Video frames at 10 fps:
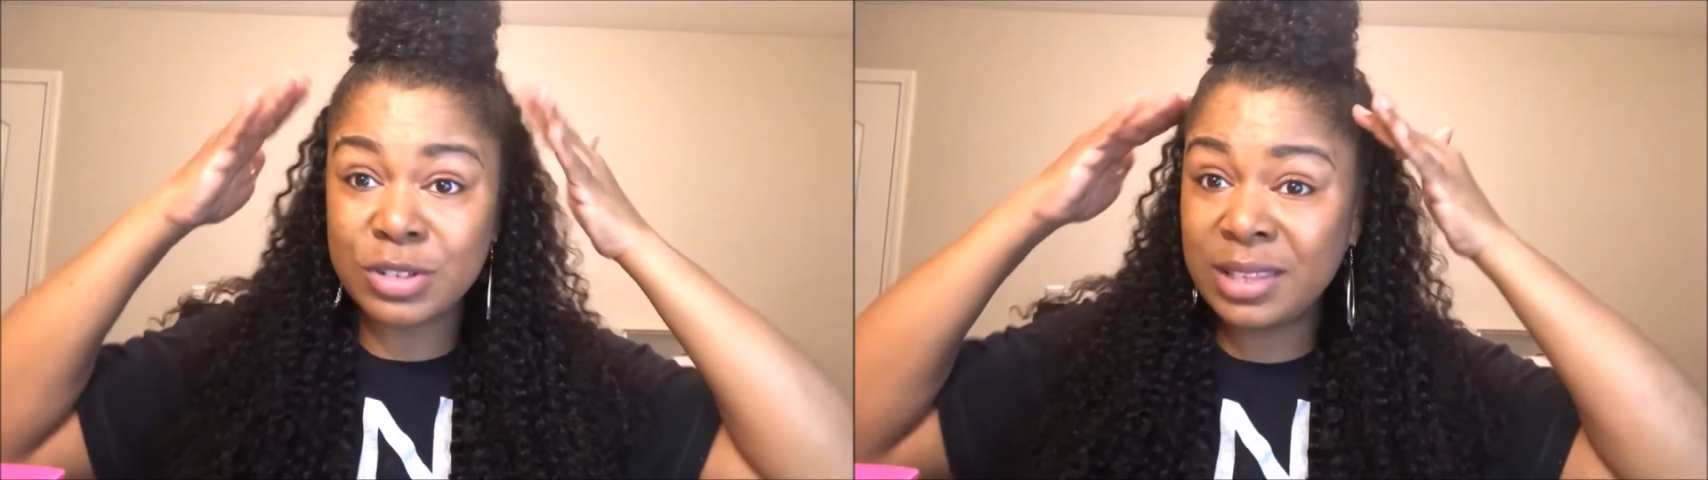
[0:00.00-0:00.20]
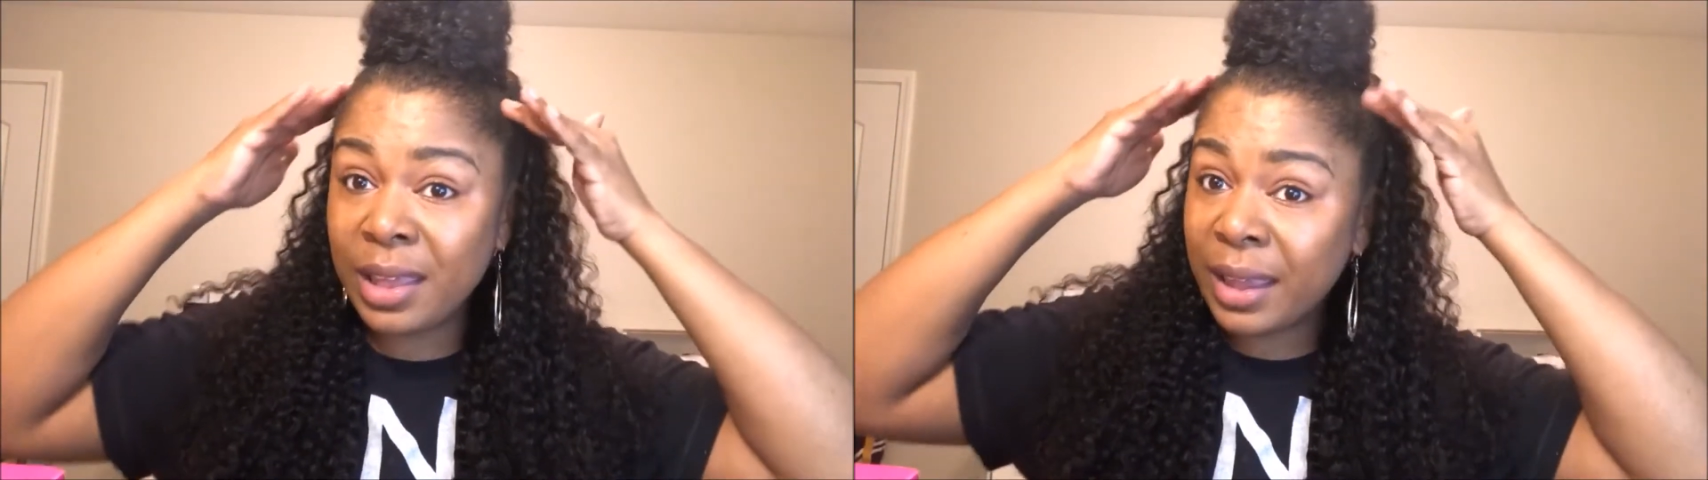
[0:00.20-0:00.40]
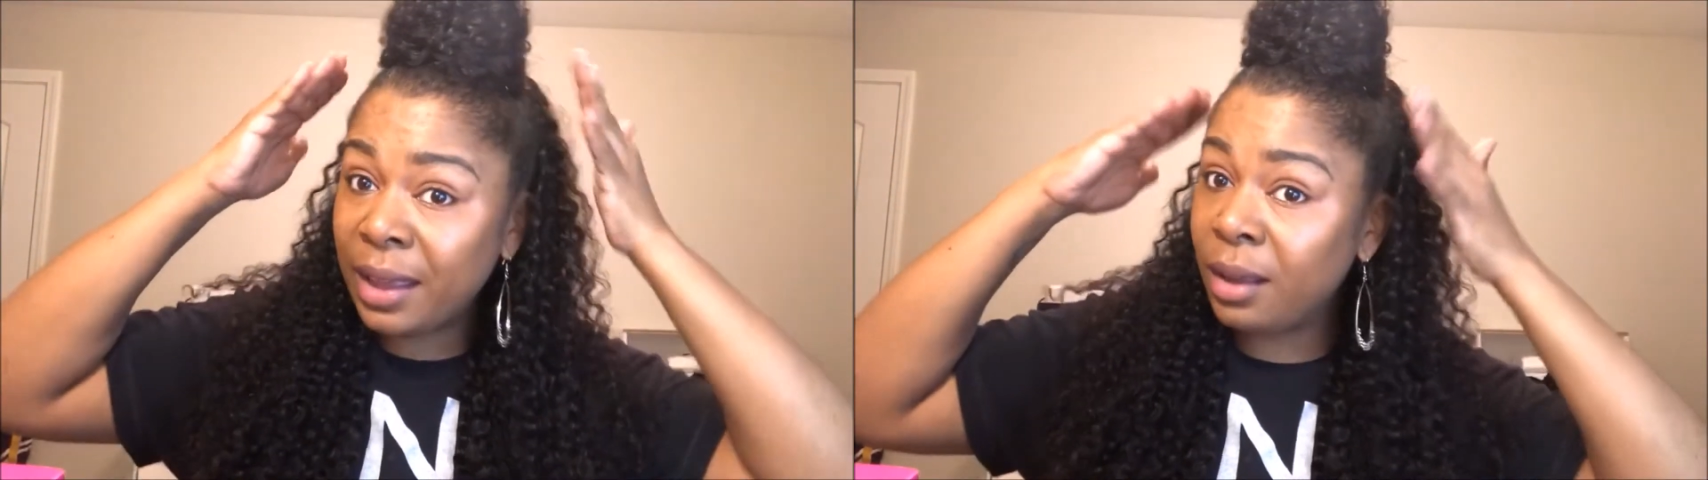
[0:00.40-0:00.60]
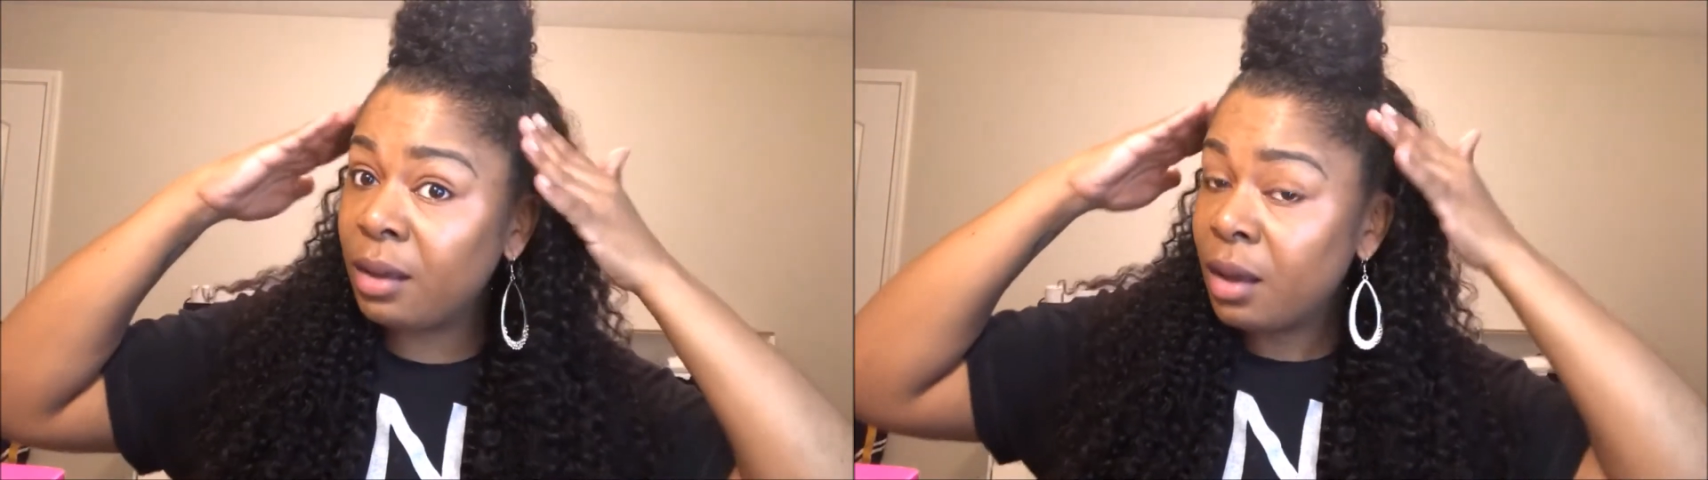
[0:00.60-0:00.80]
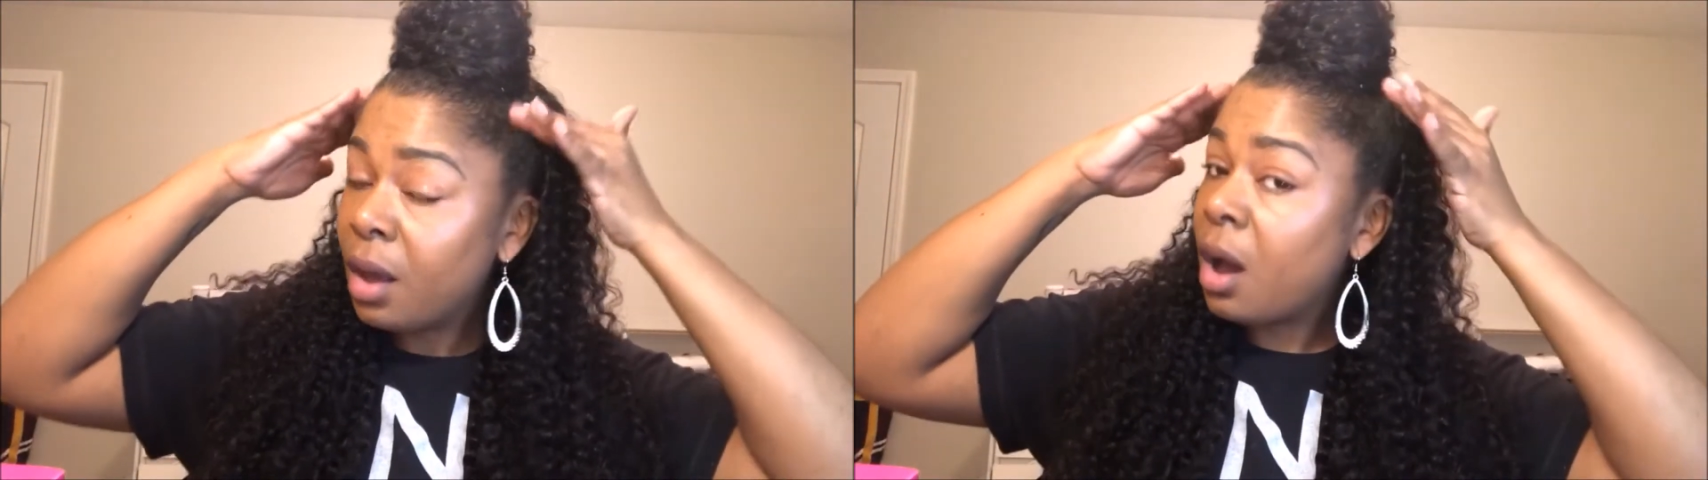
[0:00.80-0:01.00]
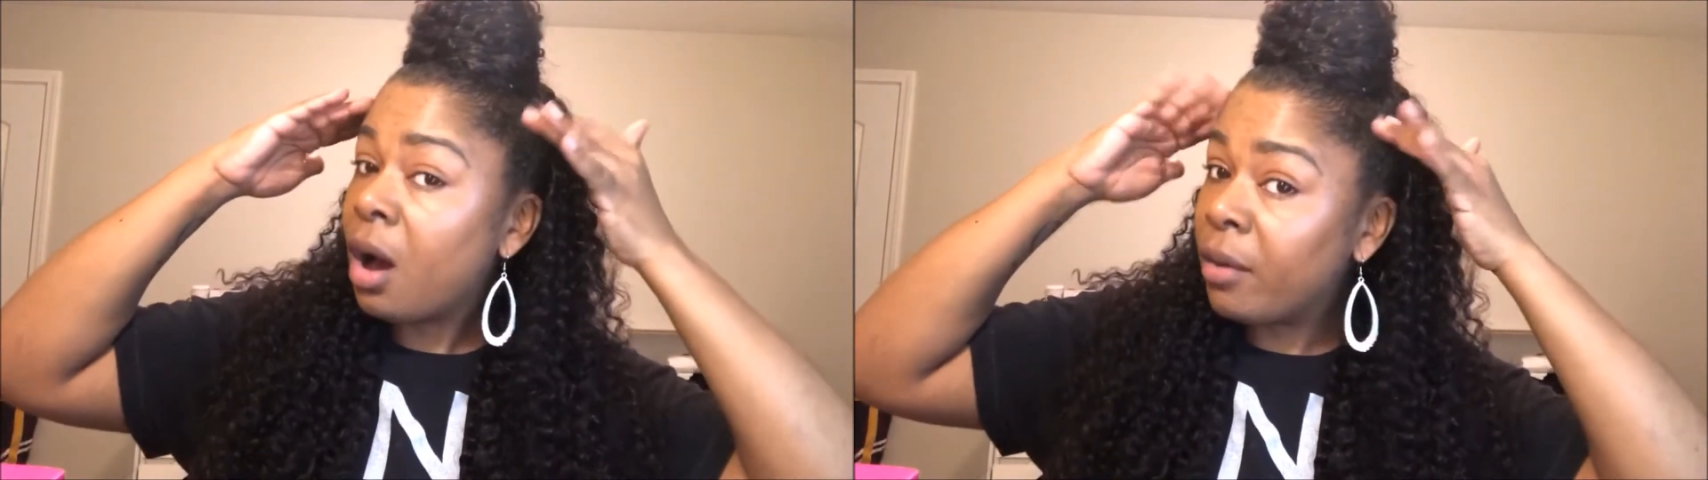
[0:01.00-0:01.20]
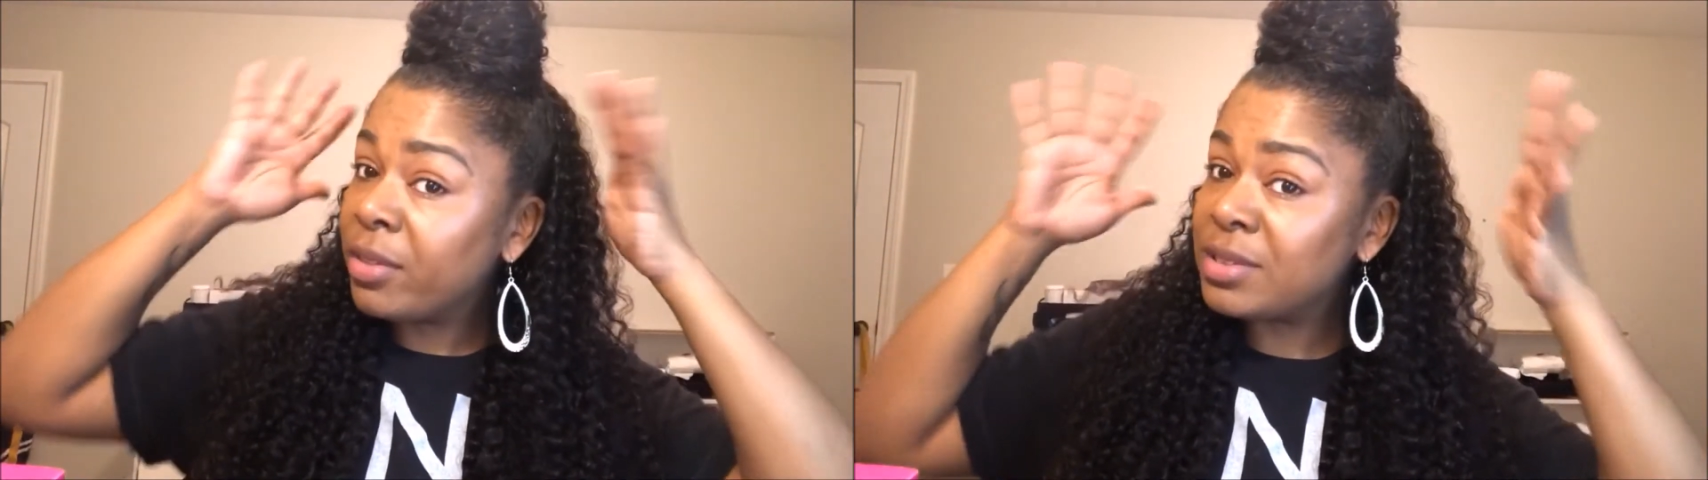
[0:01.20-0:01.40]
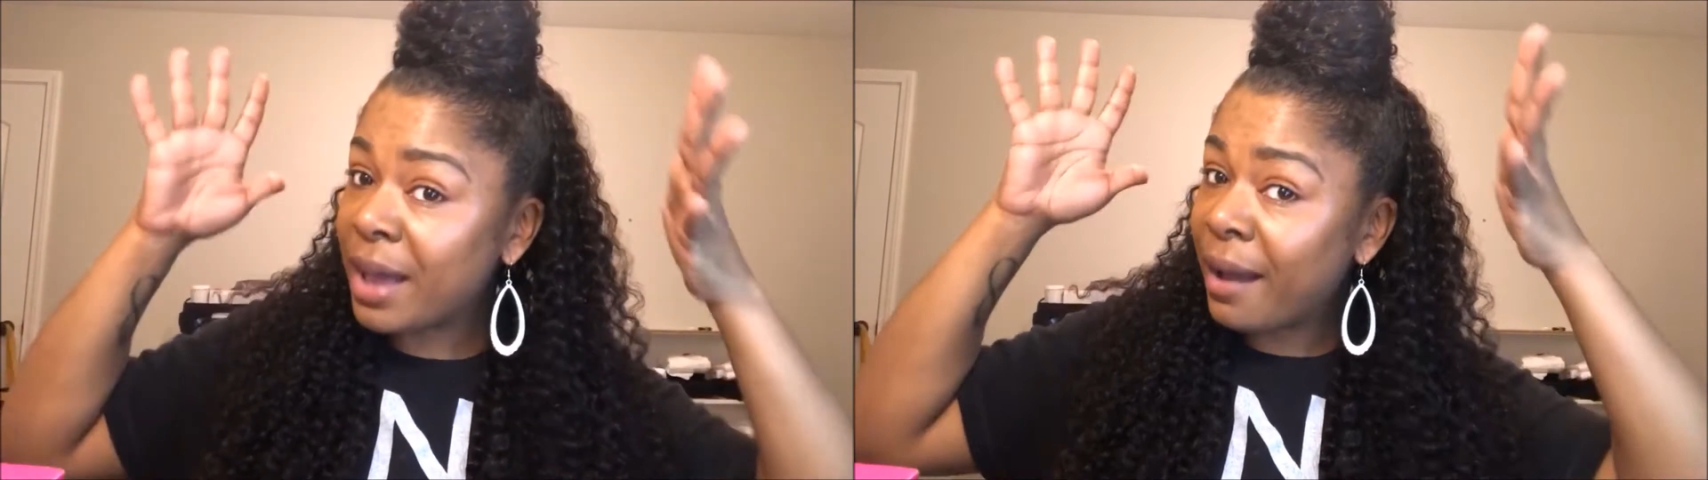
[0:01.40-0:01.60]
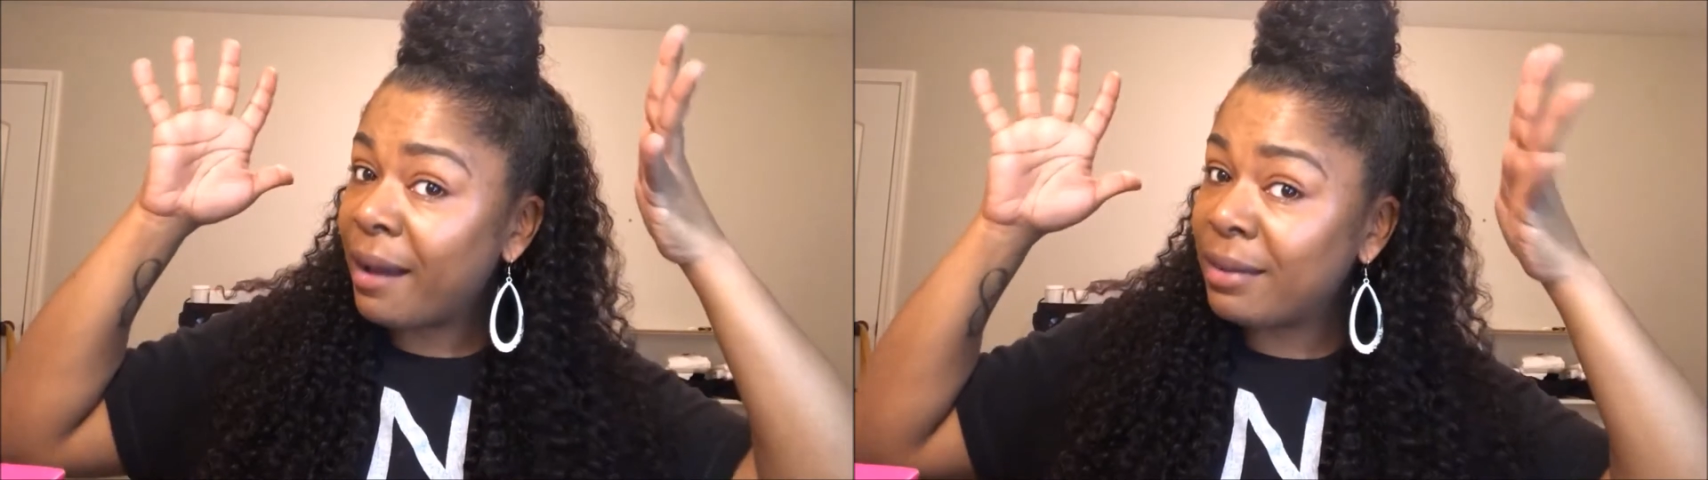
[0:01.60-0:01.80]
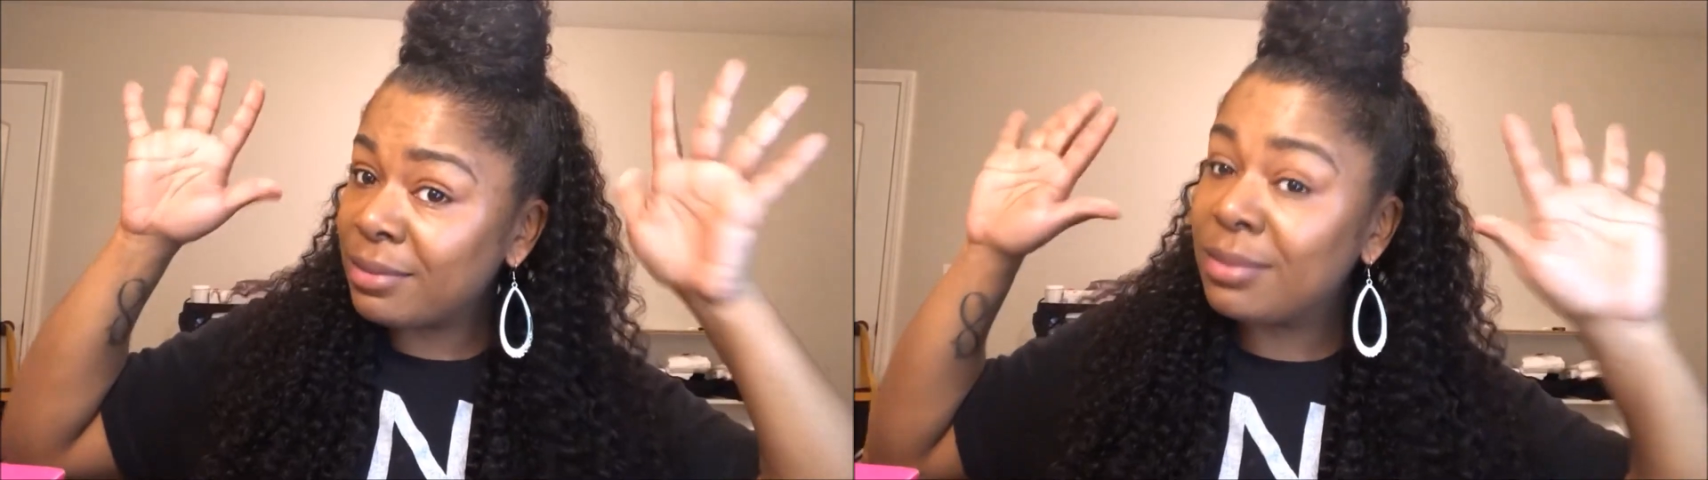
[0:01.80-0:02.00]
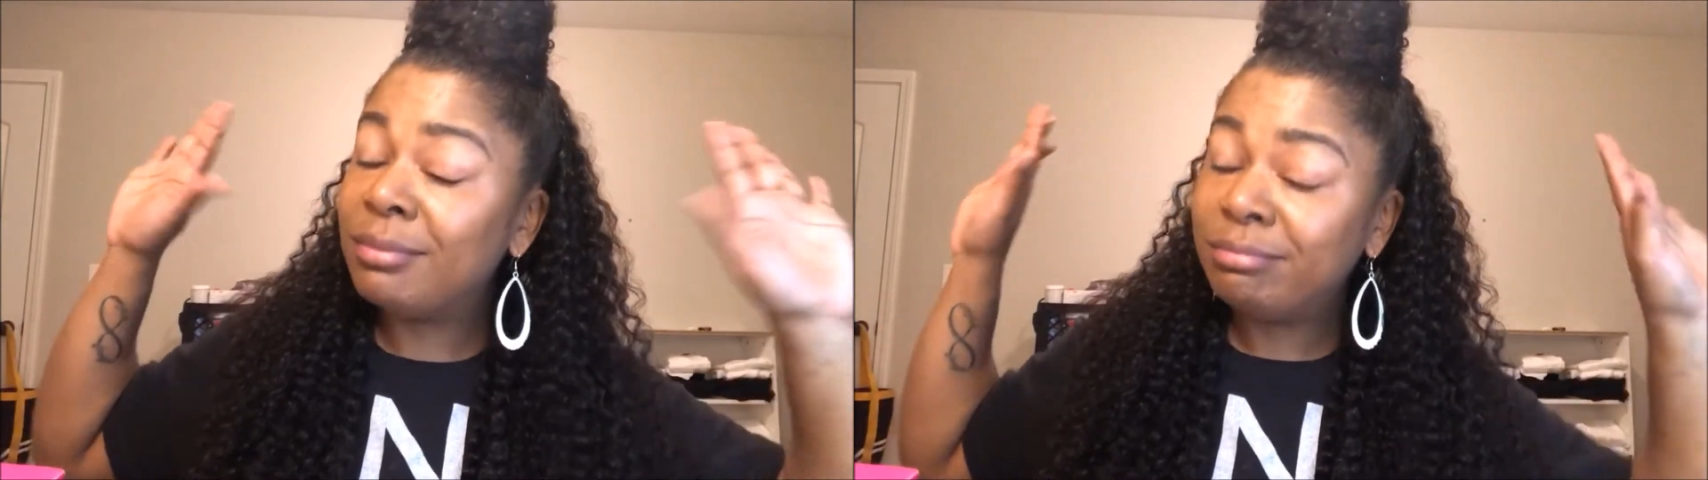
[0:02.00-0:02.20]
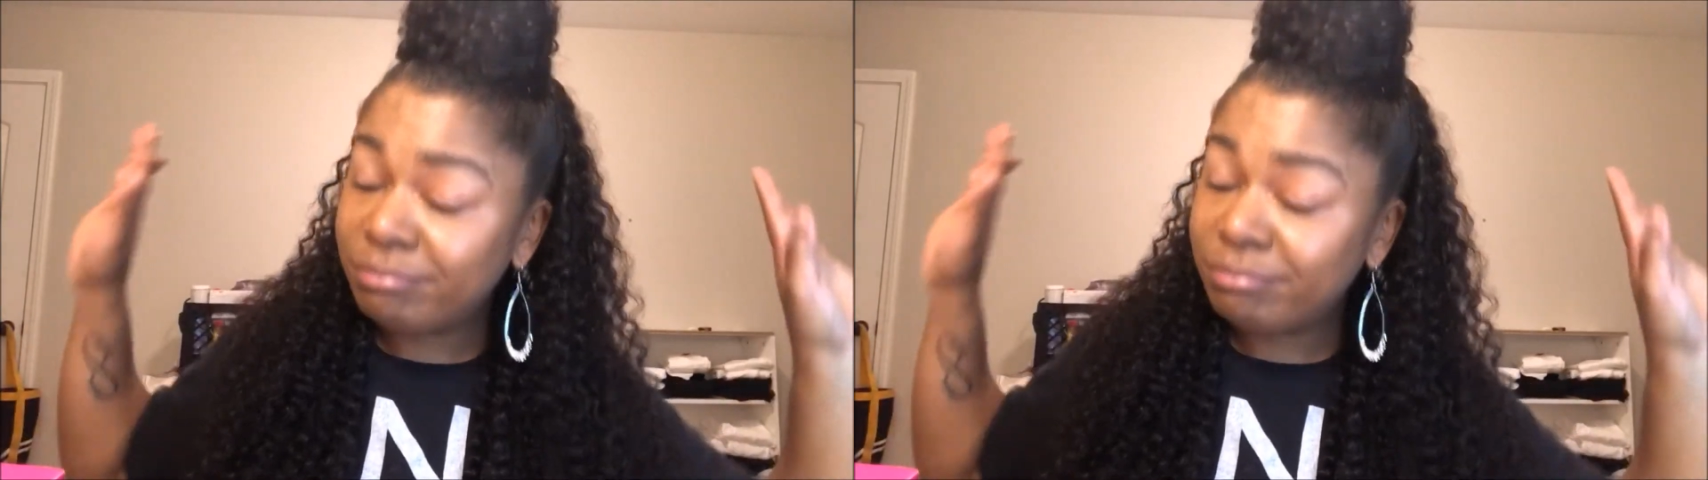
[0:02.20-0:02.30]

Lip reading: slicking on the sides.